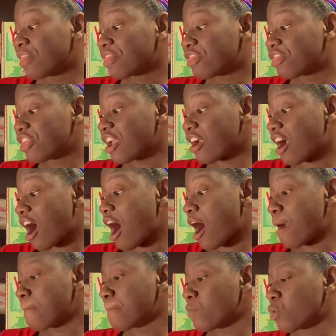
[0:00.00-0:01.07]
There
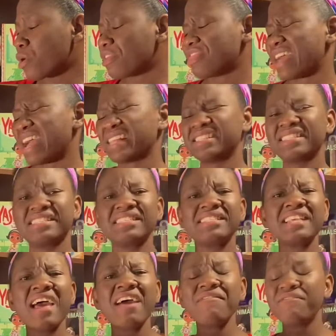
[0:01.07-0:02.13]
are more than
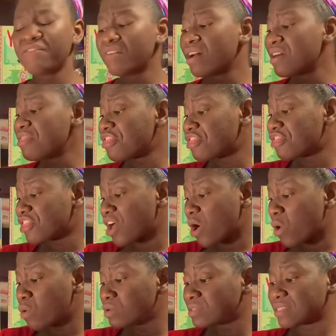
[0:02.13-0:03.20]

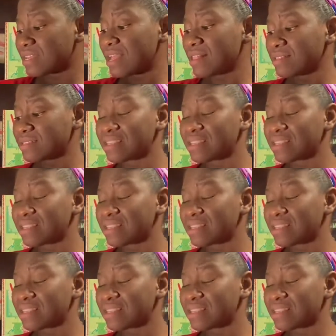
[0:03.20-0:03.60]
7,000